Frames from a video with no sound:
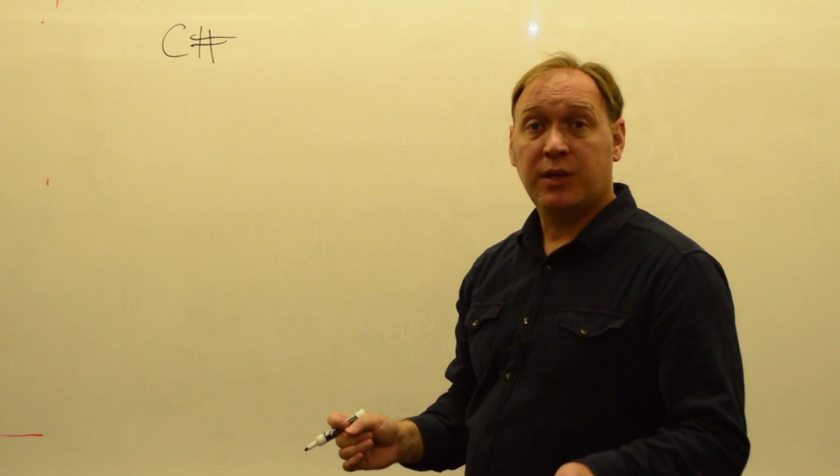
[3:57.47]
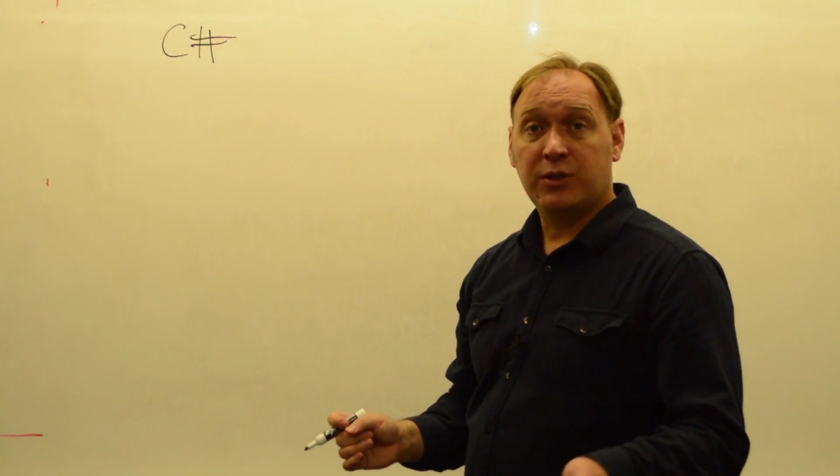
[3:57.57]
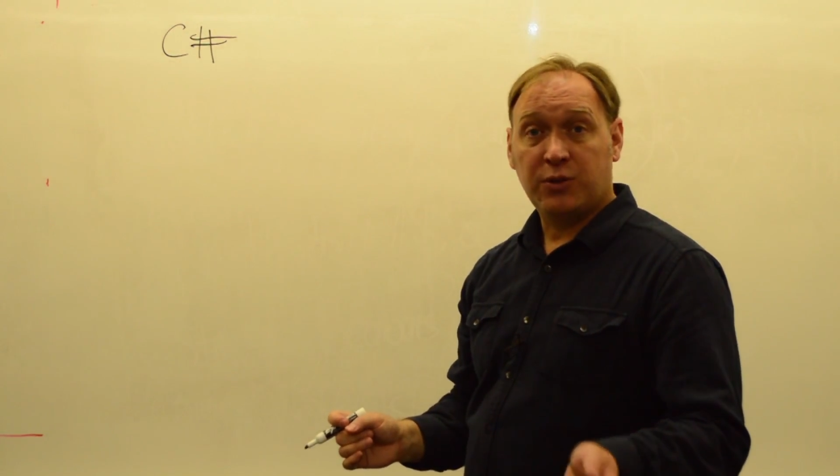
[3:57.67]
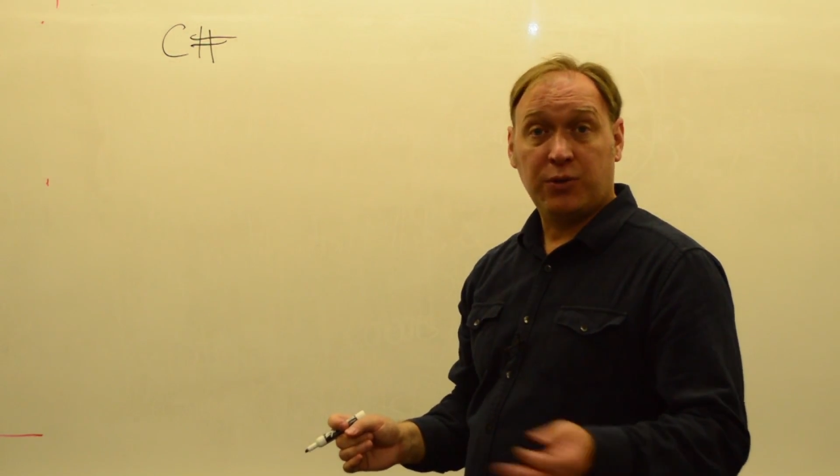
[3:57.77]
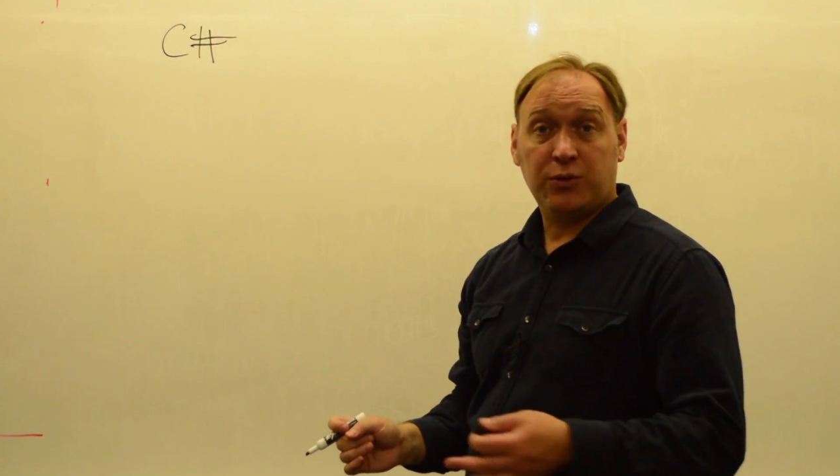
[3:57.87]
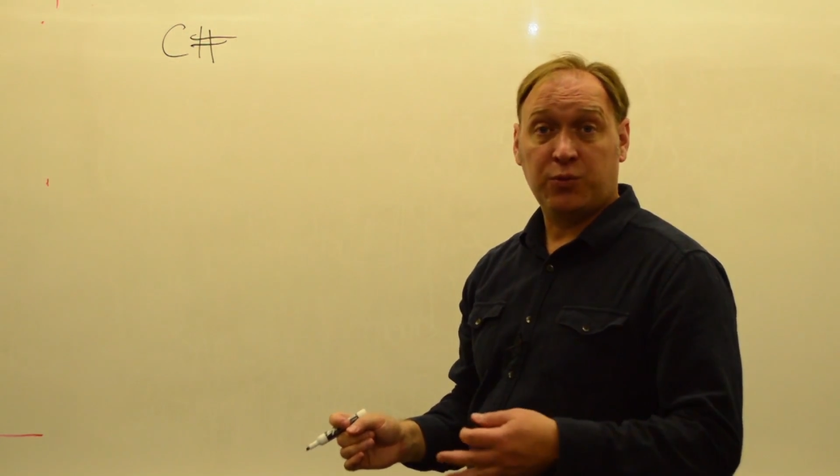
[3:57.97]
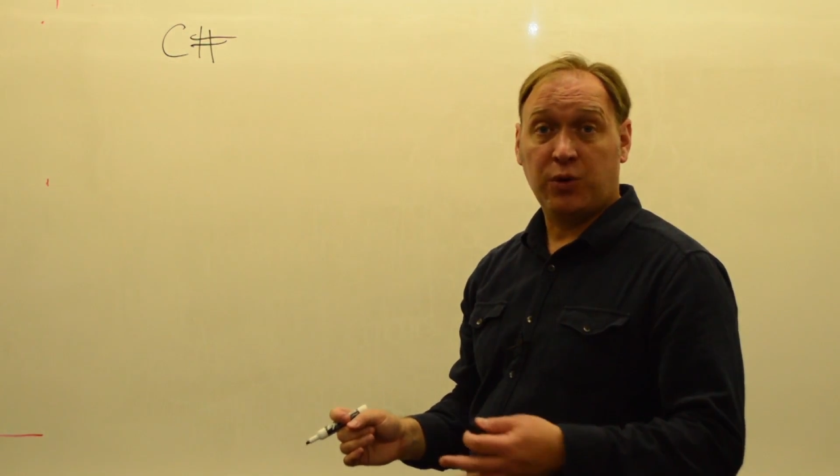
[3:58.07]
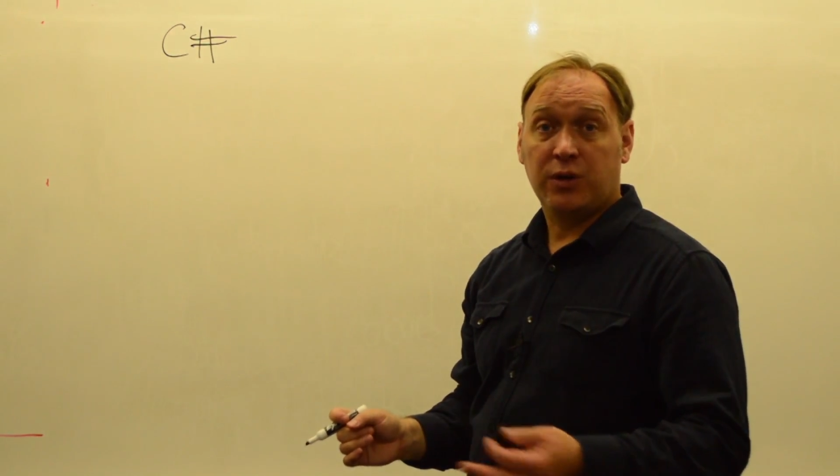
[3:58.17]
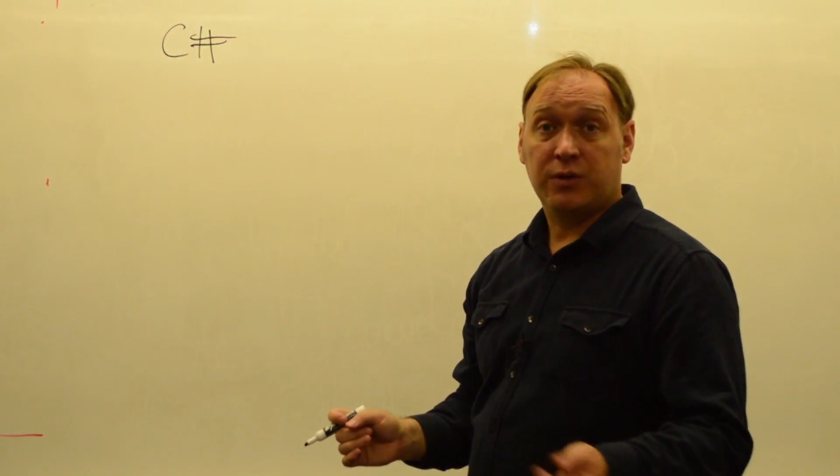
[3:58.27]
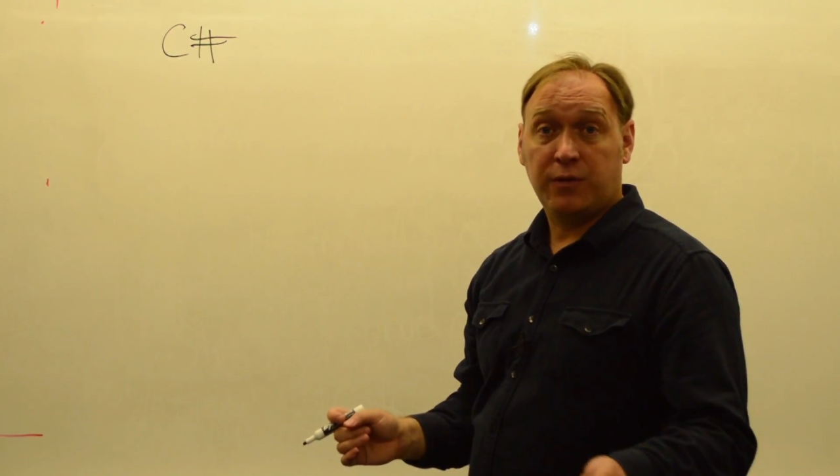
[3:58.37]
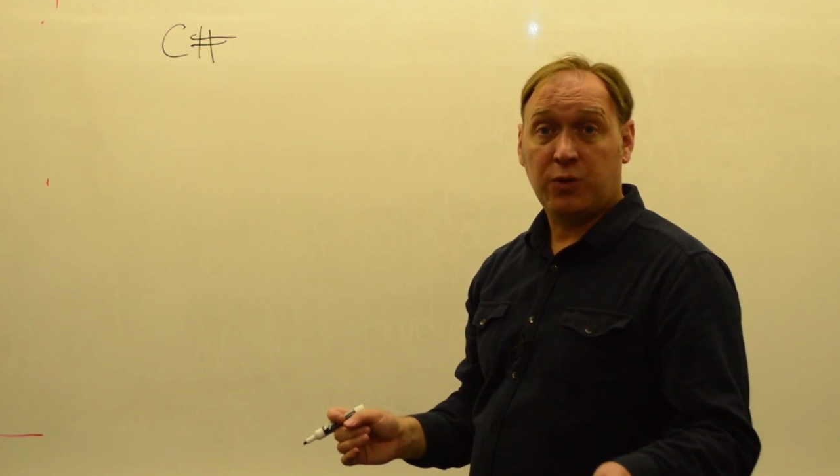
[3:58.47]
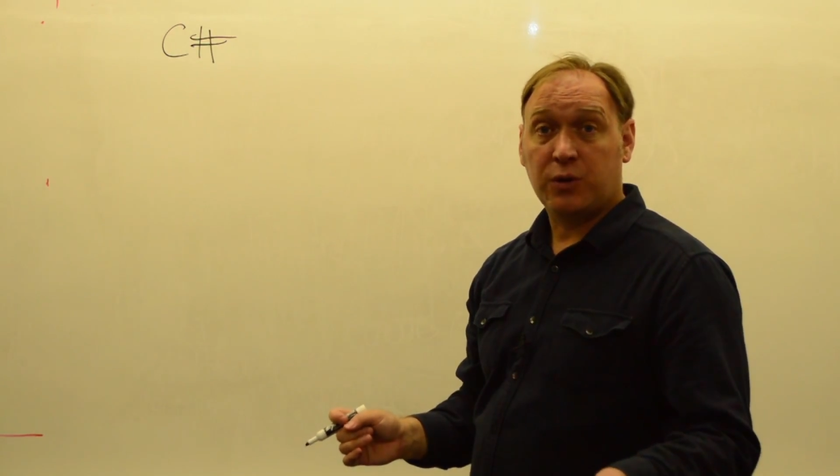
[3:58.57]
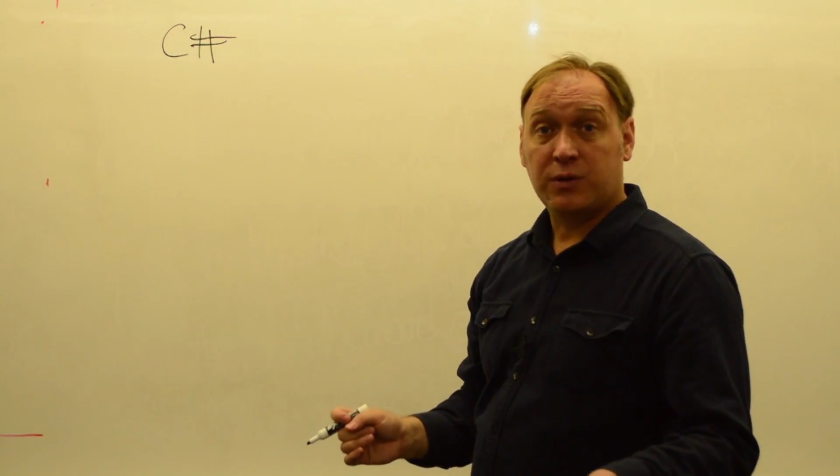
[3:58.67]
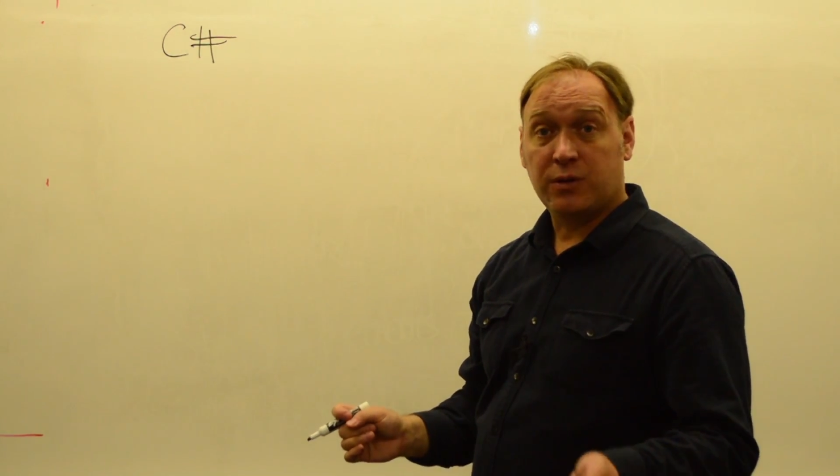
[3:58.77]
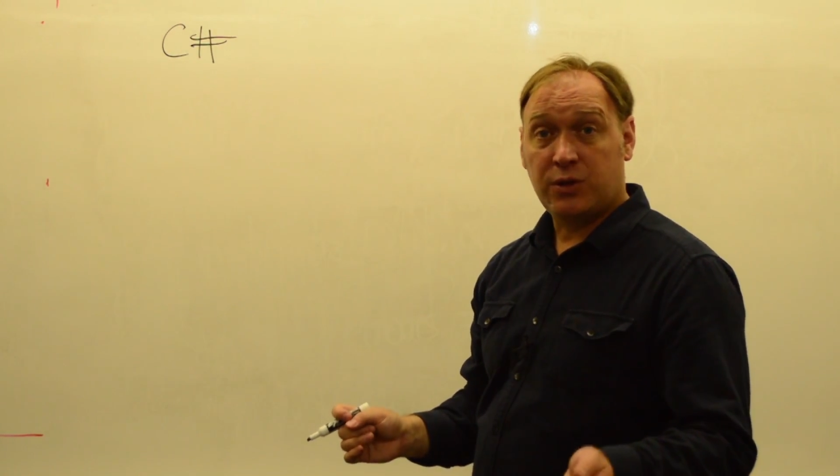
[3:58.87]
And so those words, of
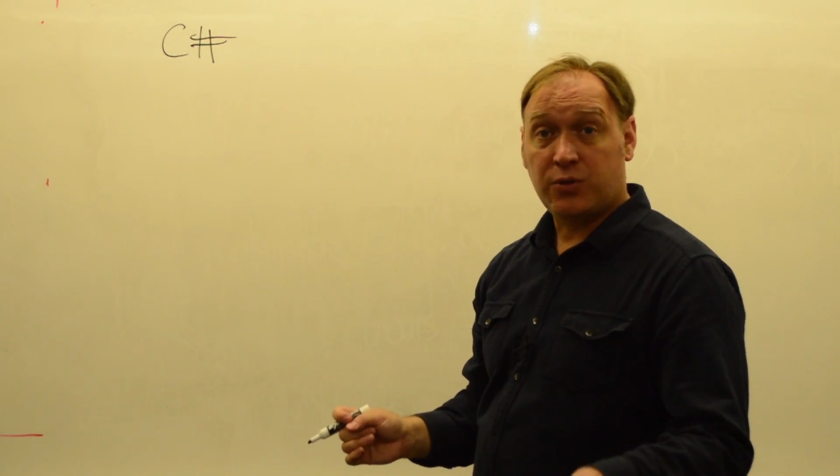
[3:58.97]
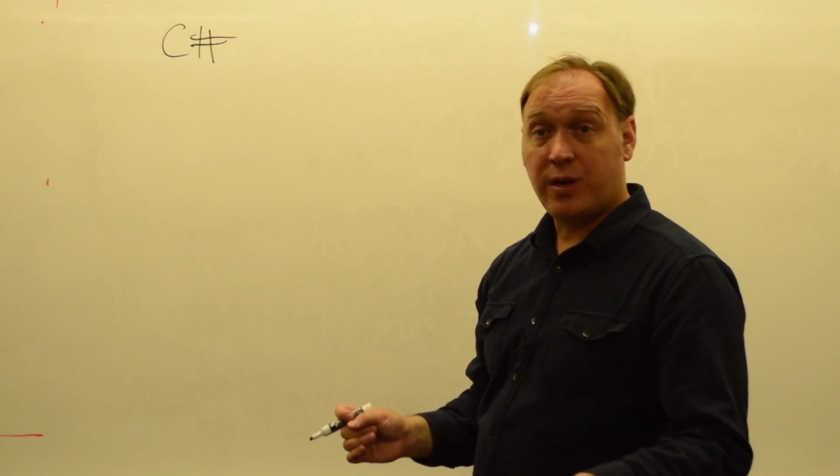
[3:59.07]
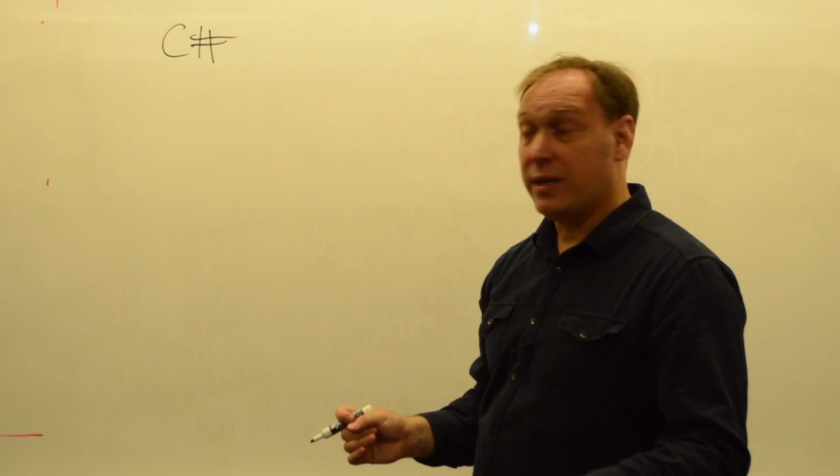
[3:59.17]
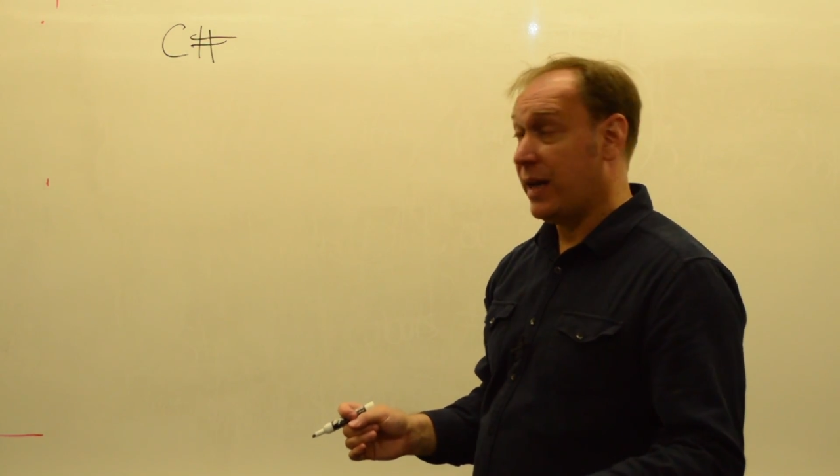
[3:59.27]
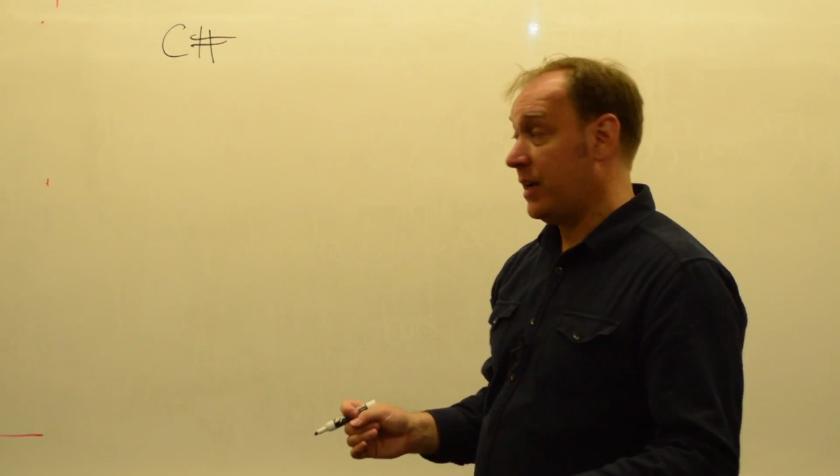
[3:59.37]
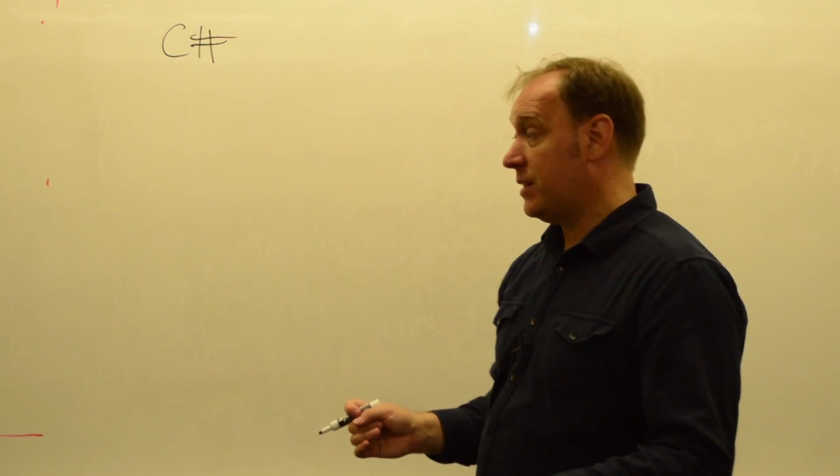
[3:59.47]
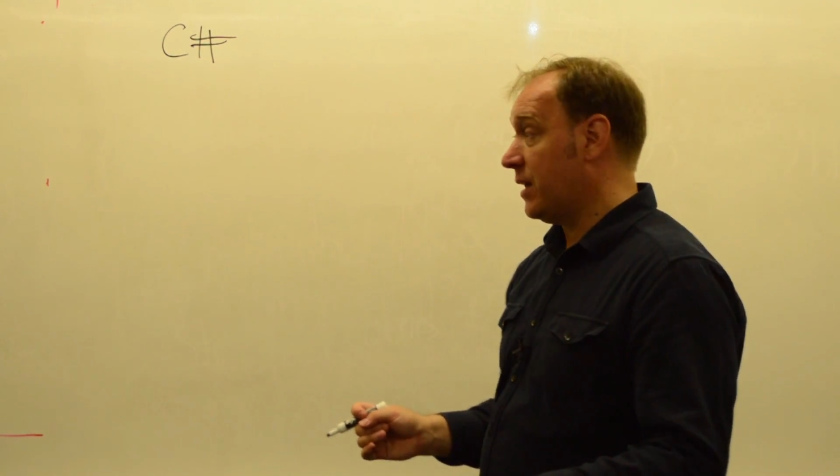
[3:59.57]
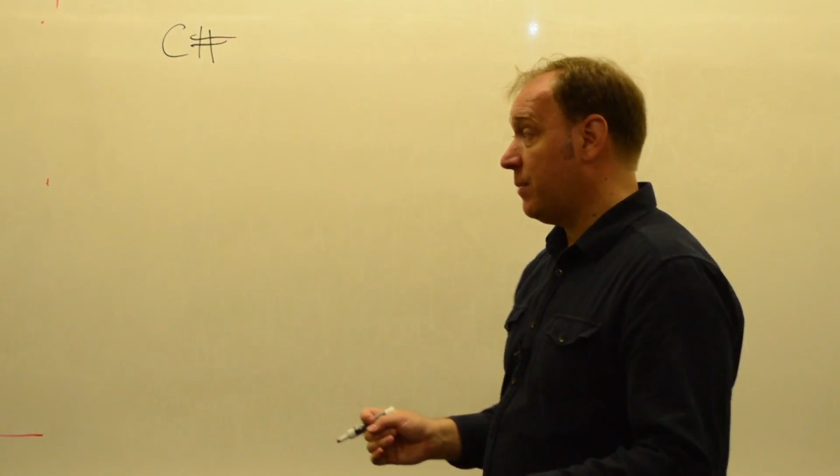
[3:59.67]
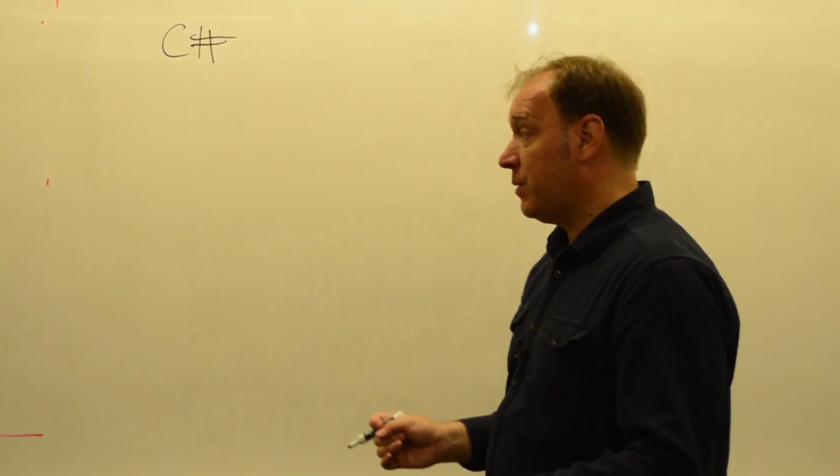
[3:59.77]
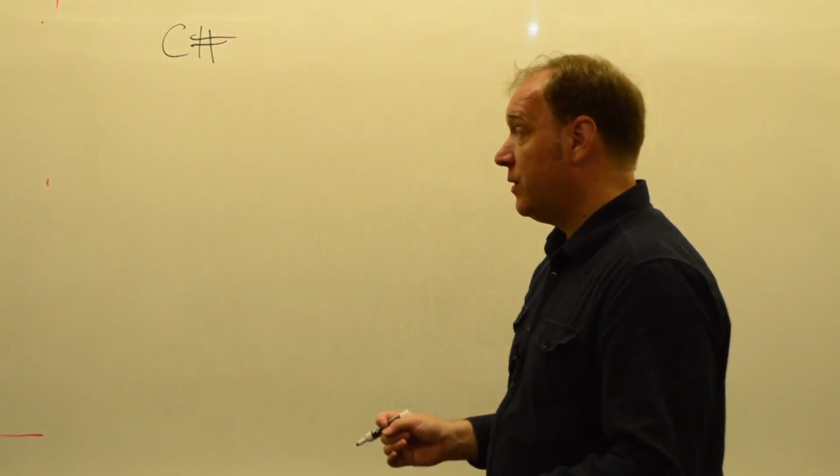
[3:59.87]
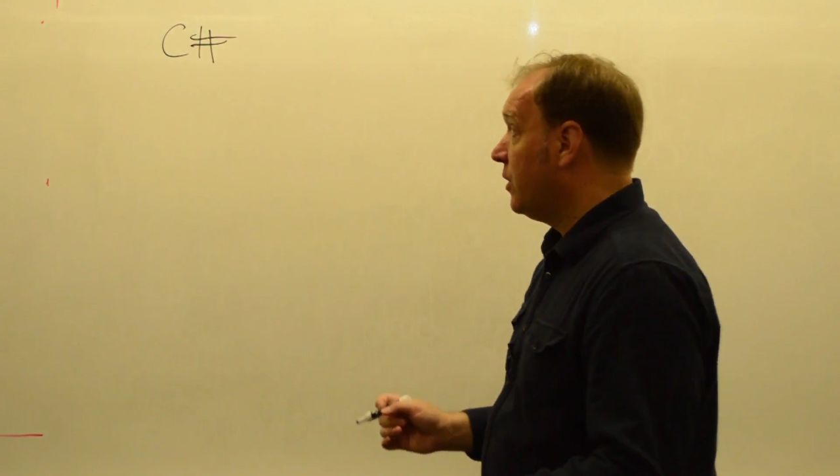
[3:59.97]
course, are a string data type.